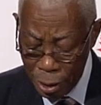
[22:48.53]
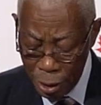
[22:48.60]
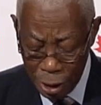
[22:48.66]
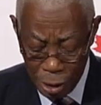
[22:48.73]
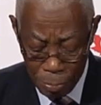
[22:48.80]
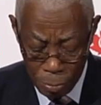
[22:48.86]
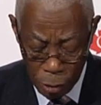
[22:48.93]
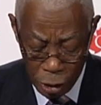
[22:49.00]

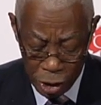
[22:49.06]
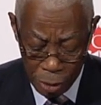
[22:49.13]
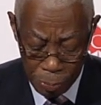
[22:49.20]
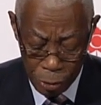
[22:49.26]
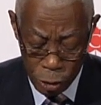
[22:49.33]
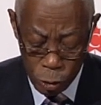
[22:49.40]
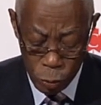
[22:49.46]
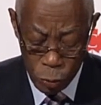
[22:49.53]
in
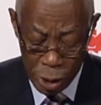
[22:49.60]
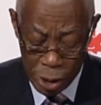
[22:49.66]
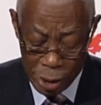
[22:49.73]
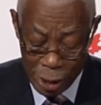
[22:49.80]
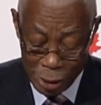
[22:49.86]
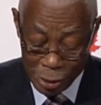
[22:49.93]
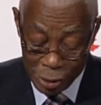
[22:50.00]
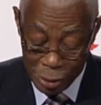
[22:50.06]
multiple
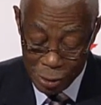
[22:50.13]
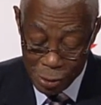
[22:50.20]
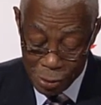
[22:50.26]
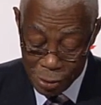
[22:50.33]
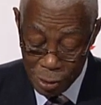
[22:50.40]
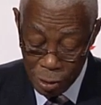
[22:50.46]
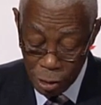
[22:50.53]
jurisdictions